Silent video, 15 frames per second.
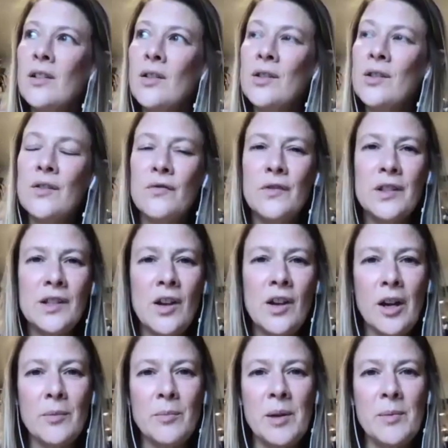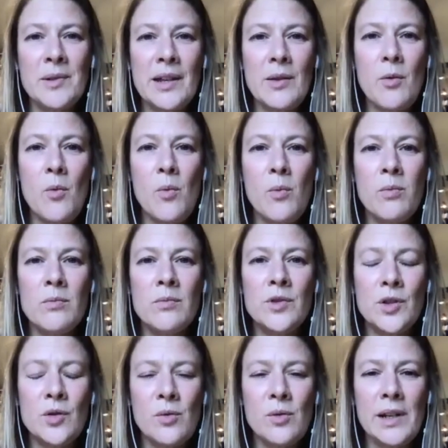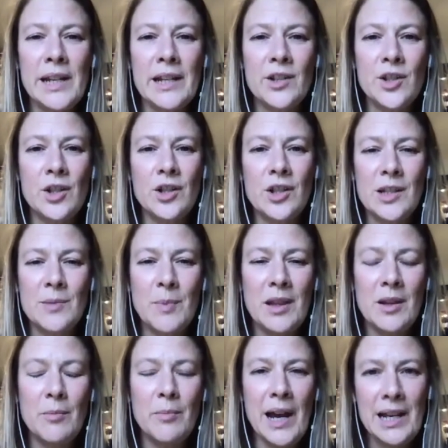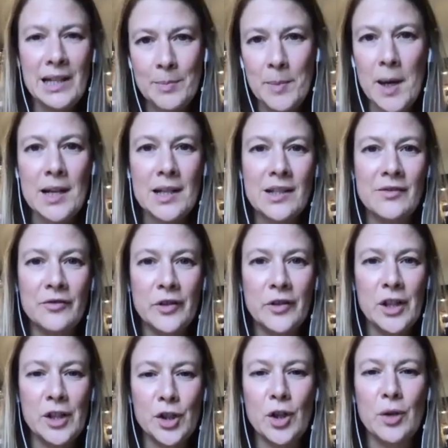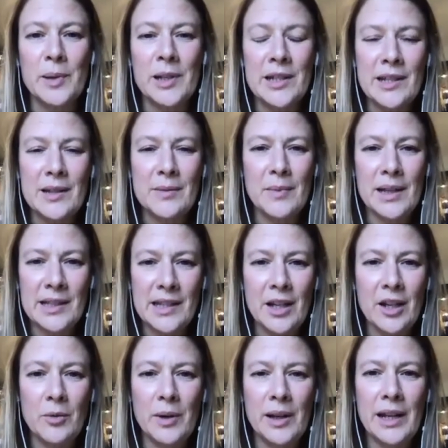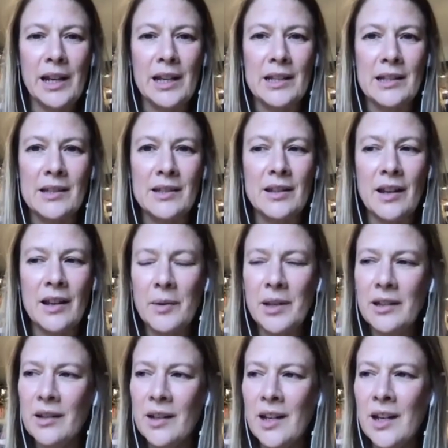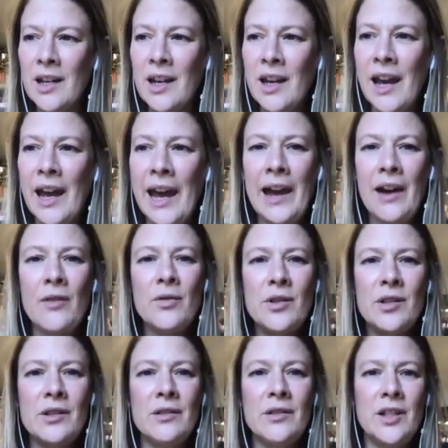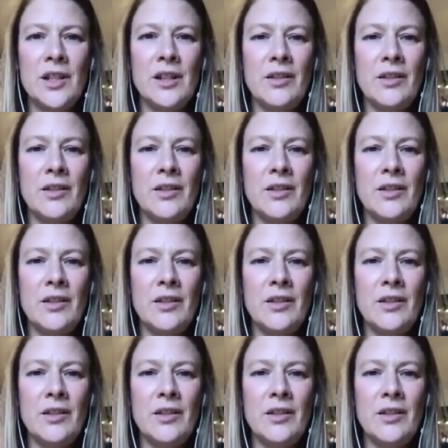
of the time people say, well, surely it should just be the best person for the job. It doesn't matter who it is. I mean, how do you think